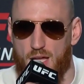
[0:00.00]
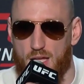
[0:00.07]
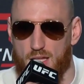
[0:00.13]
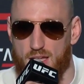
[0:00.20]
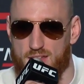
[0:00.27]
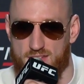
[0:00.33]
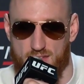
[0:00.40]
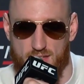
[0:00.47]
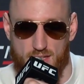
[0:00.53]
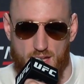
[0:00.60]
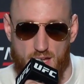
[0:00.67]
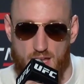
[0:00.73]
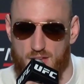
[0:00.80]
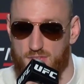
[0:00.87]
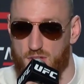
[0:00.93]
Listen,
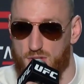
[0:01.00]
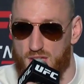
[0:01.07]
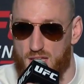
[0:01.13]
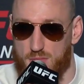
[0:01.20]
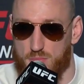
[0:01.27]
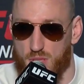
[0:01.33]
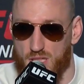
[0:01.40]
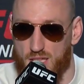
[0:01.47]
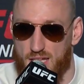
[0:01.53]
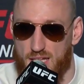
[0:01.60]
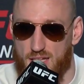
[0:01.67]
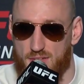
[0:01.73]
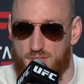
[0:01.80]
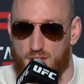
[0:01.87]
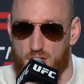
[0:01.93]
if you didn't
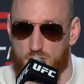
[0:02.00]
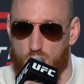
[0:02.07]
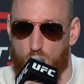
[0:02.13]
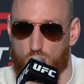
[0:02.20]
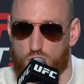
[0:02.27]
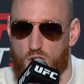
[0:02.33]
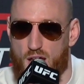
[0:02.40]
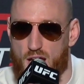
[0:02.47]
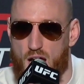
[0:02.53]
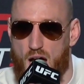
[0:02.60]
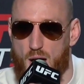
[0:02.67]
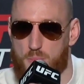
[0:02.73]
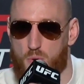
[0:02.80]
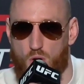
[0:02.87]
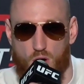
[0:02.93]
believe, don't try to
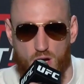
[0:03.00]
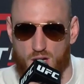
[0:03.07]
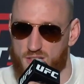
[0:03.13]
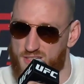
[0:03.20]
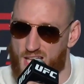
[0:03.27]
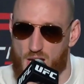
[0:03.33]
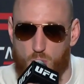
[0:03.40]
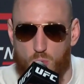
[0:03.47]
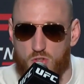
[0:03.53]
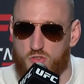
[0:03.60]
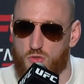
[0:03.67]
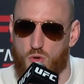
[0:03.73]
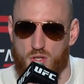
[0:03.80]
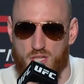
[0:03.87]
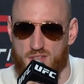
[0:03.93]
hop on because I don't want
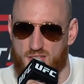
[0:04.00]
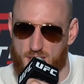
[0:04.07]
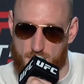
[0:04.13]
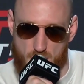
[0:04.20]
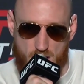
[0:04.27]
you on the team.